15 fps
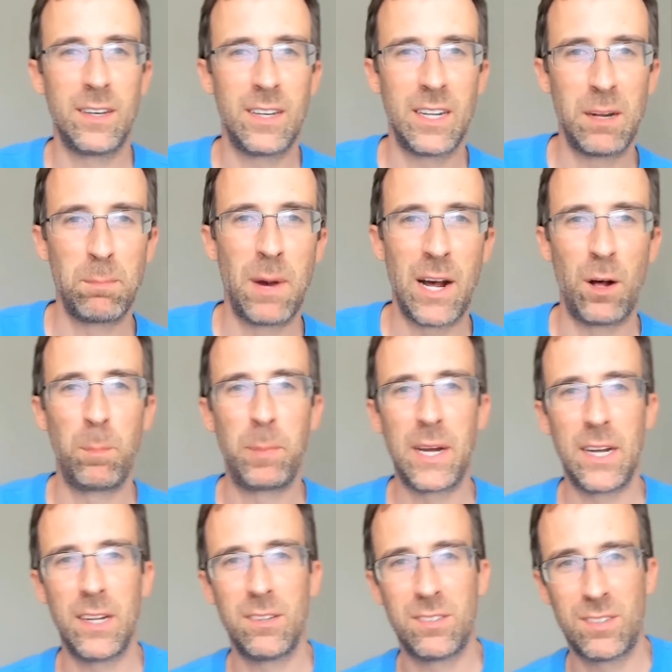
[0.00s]
10 mile
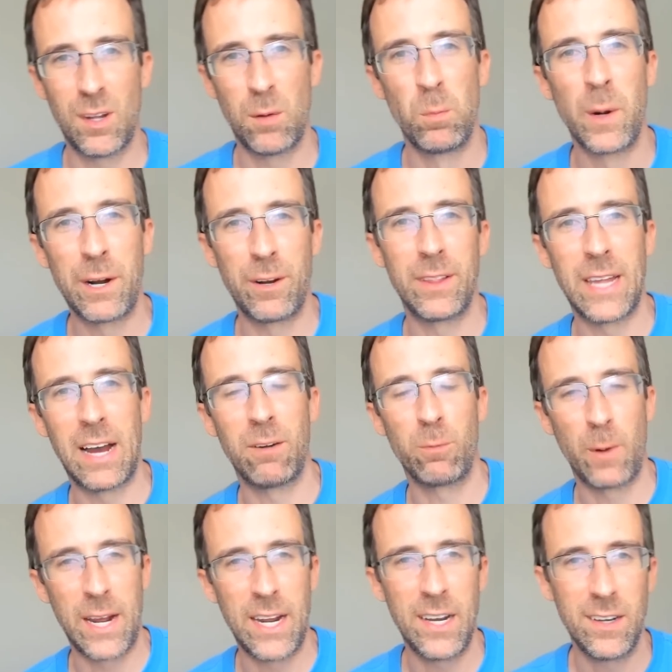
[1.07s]
pace, somewhere in that
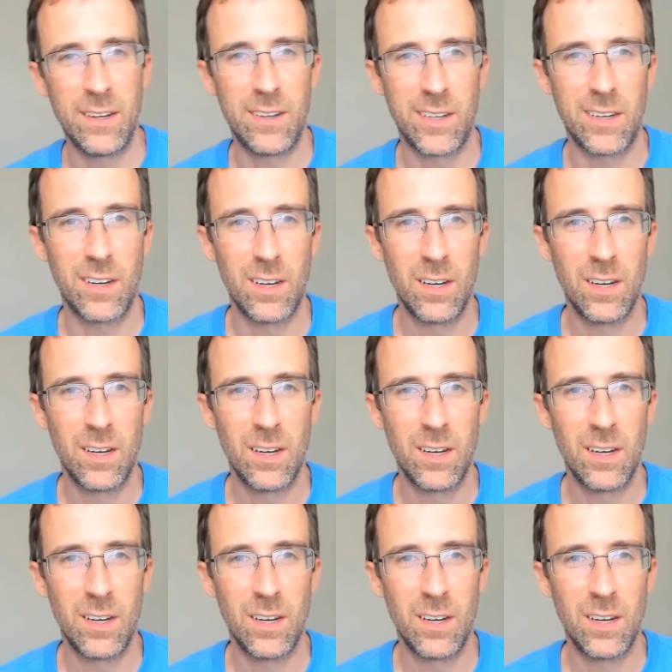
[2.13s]
range,